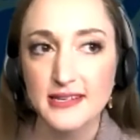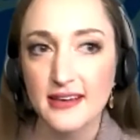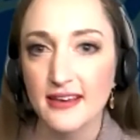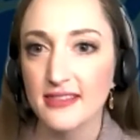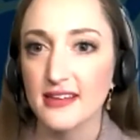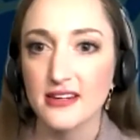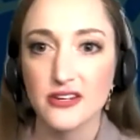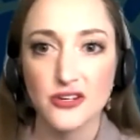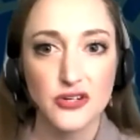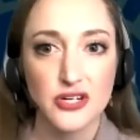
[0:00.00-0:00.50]
and
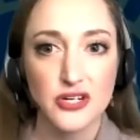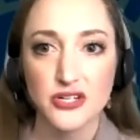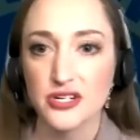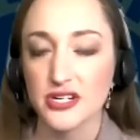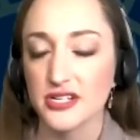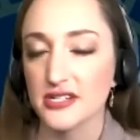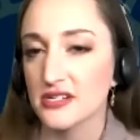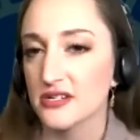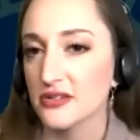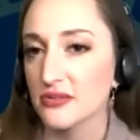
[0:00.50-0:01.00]
then you can
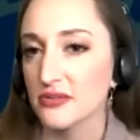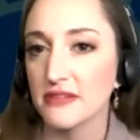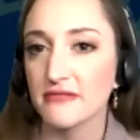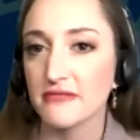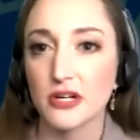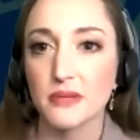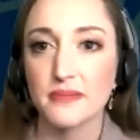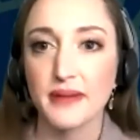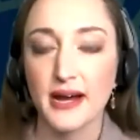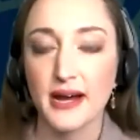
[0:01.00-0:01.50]
just
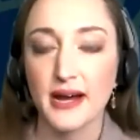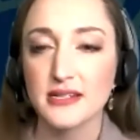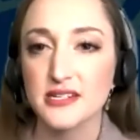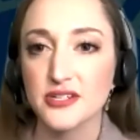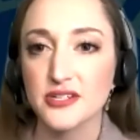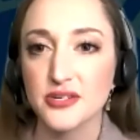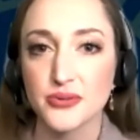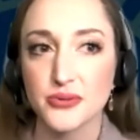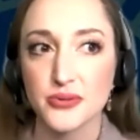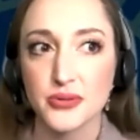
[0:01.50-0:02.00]
revert back
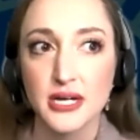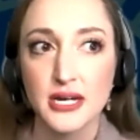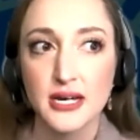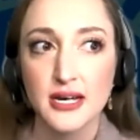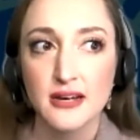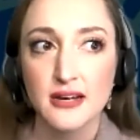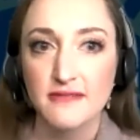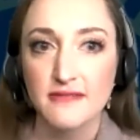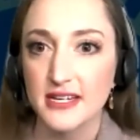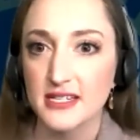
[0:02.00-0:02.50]
to
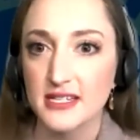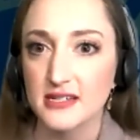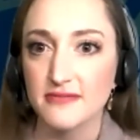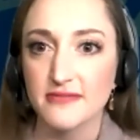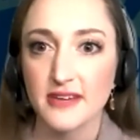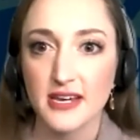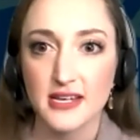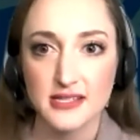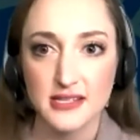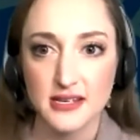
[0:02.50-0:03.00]

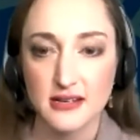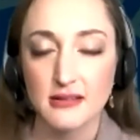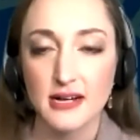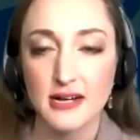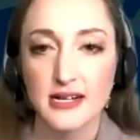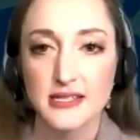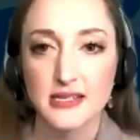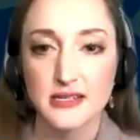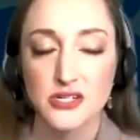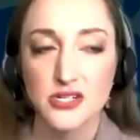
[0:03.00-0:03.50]
face-to-face and
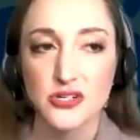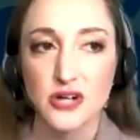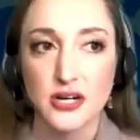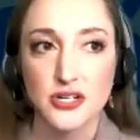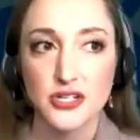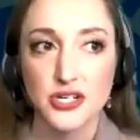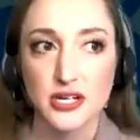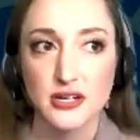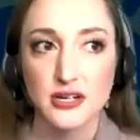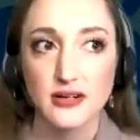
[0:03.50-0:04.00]
class
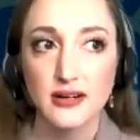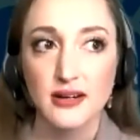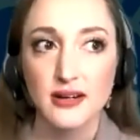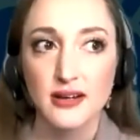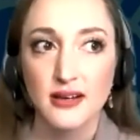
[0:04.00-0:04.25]
instruction.